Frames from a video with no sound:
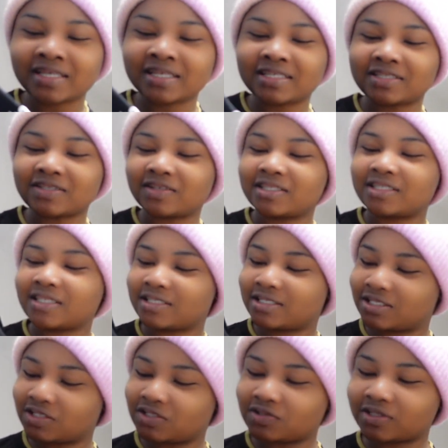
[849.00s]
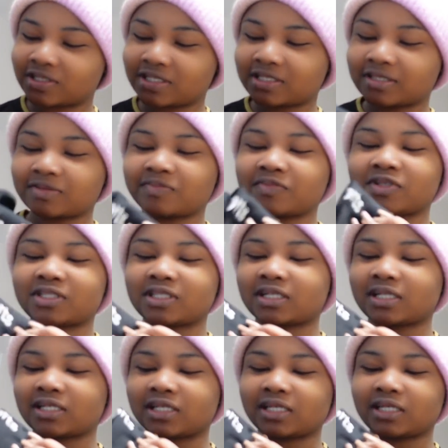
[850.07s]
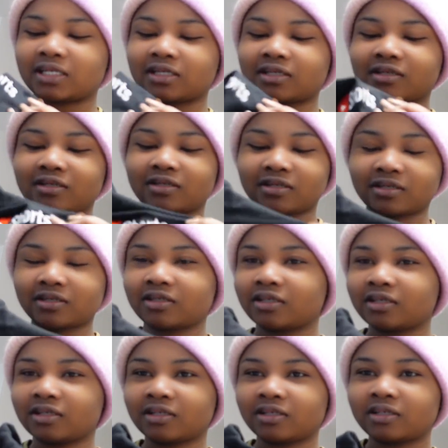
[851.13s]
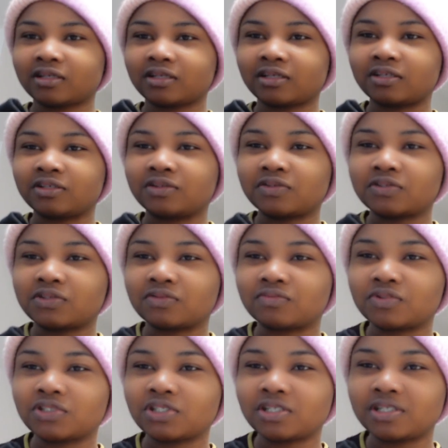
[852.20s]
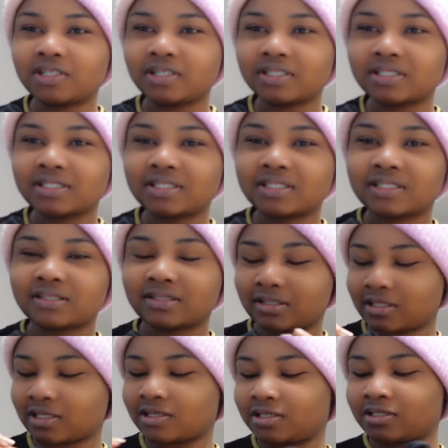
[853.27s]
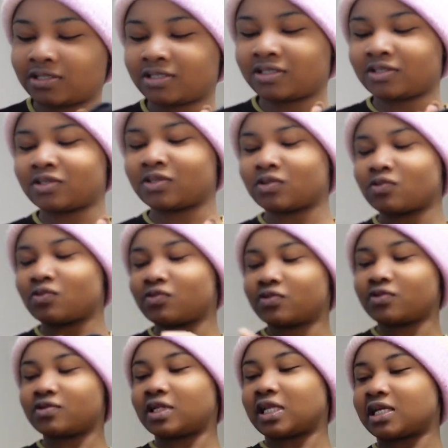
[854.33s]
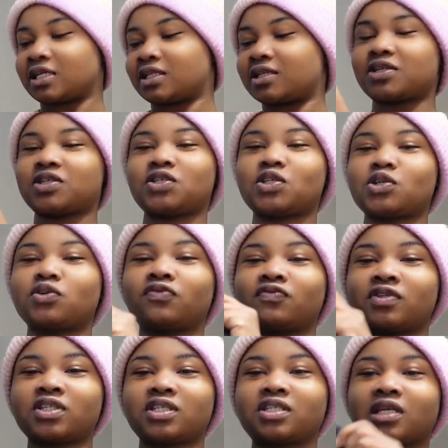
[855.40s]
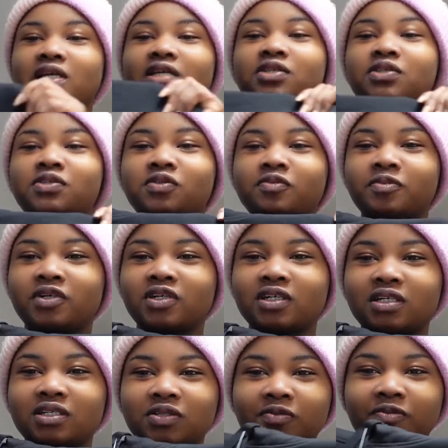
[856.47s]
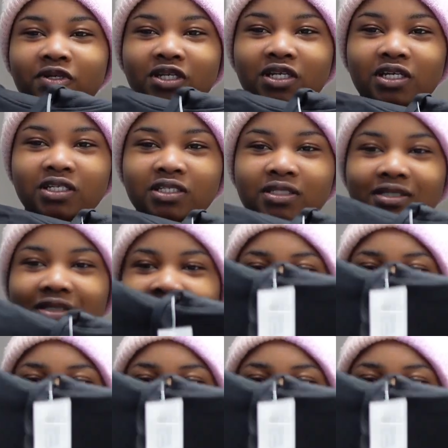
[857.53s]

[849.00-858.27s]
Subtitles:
So it says shorts, basically YouTube shorts. That is so good. Like, the texture of this is like super nice.